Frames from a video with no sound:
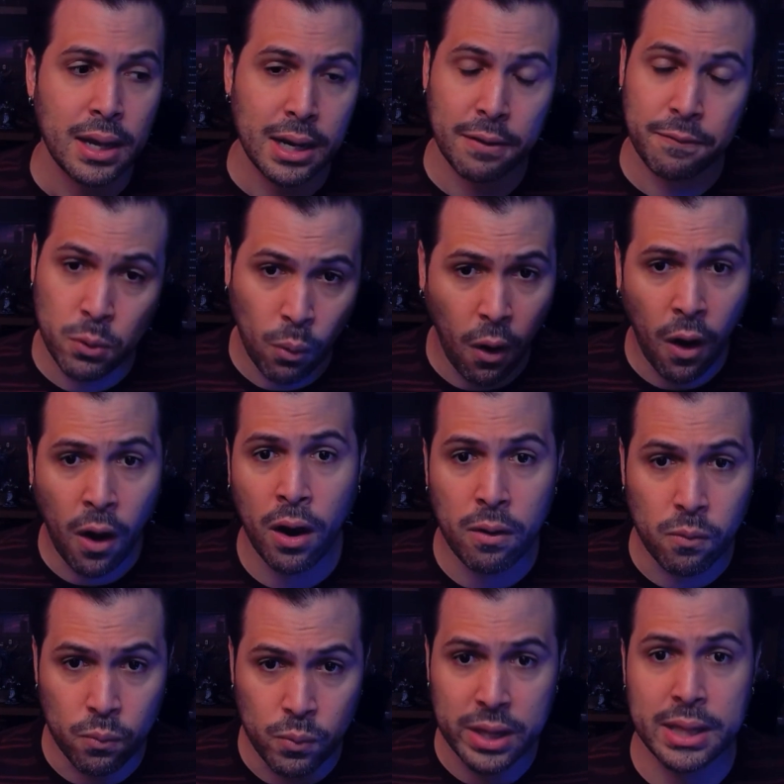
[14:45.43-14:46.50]
And if you are
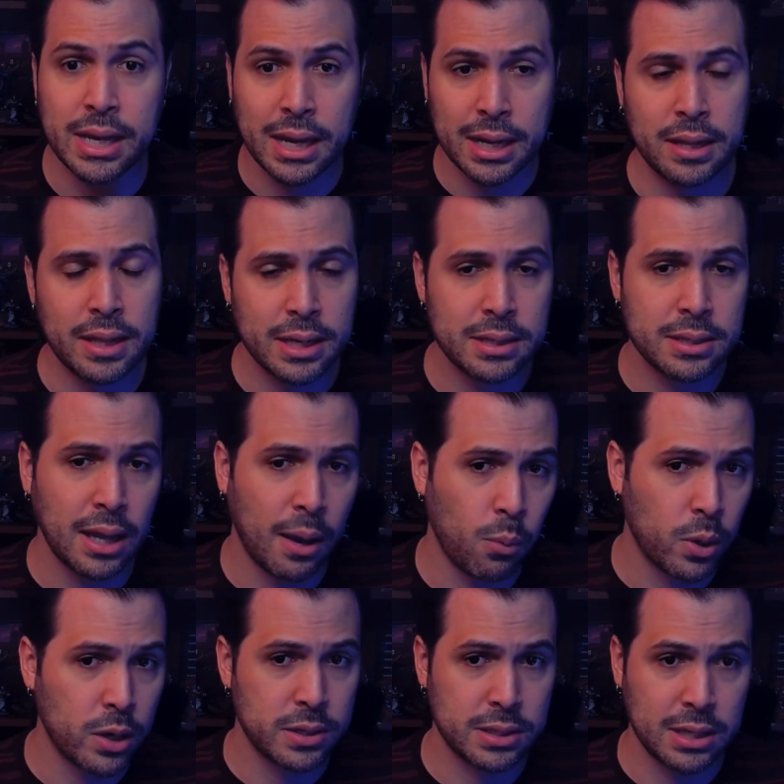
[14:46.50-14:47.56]
really into this, I
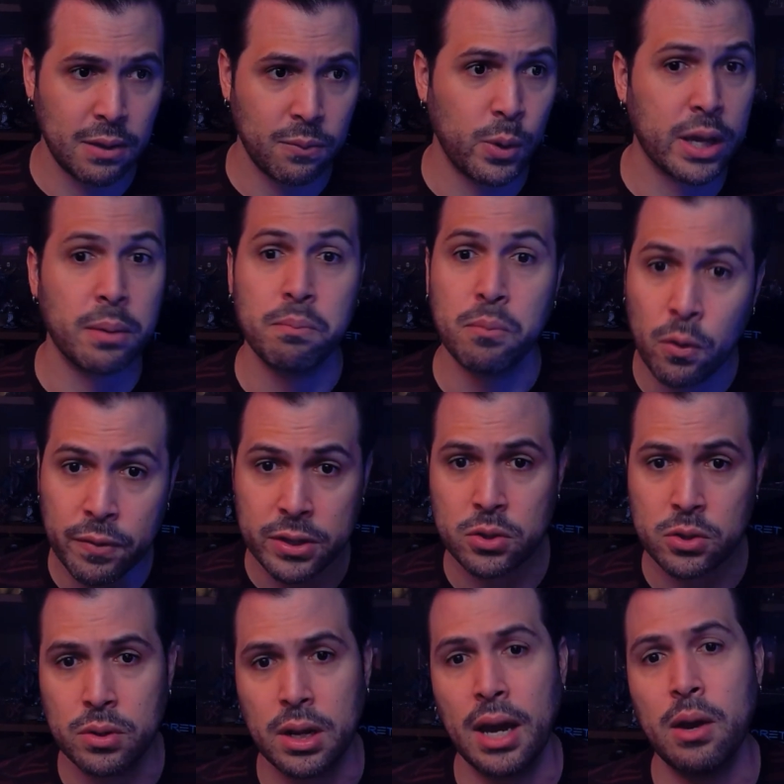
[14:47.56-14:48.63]
want to see if we can move it
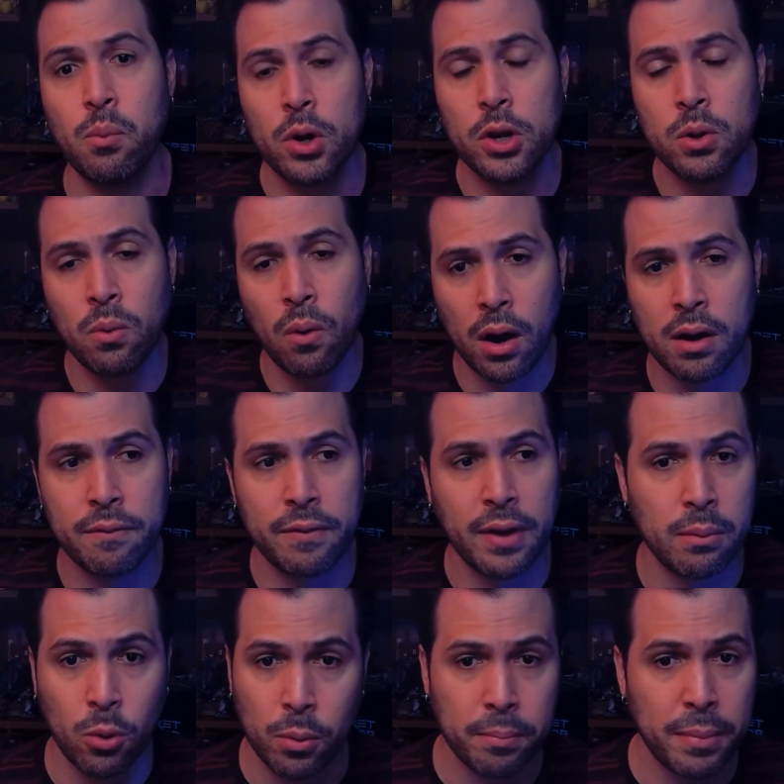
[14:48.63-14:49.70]
to a night where you are
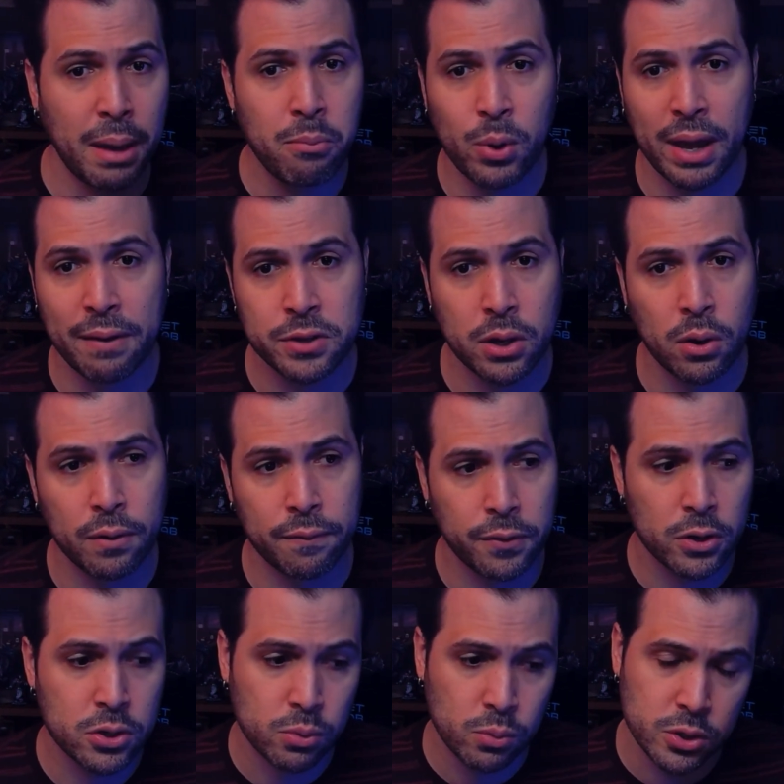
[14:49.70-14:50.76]
available. Or maybe we have to go to
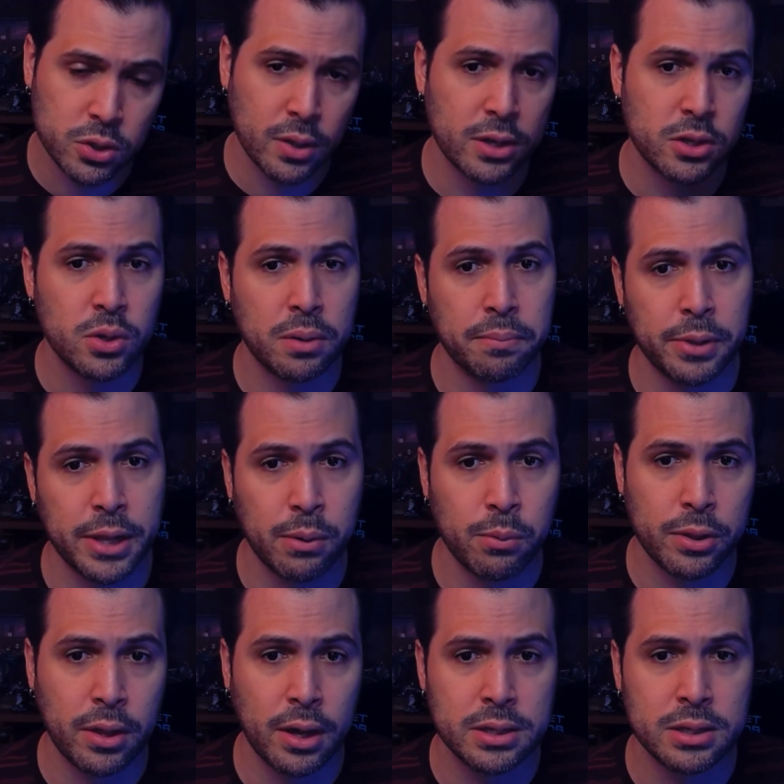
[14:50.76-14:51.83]
virtual so that you can play
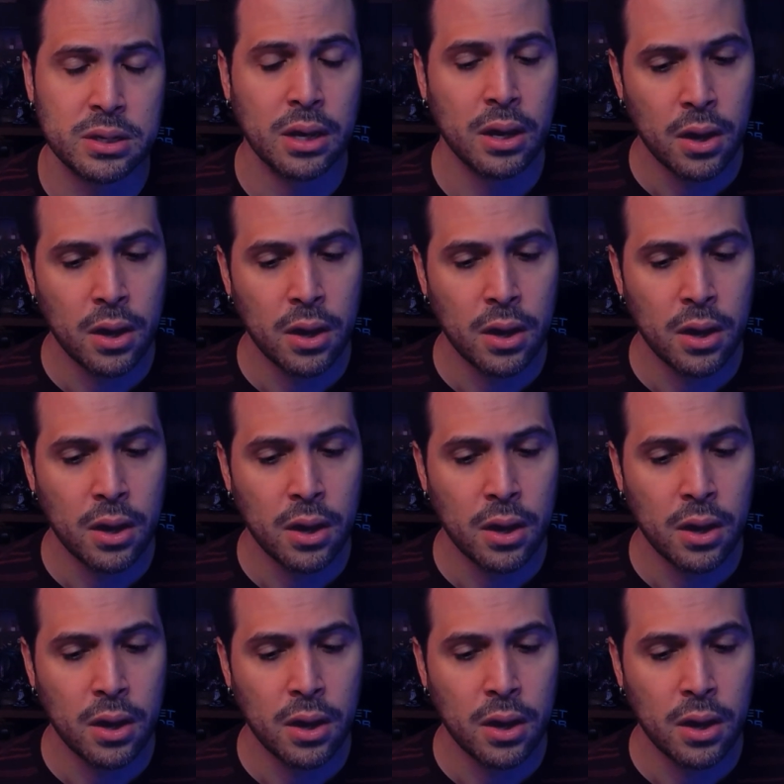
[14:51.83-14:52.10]
with us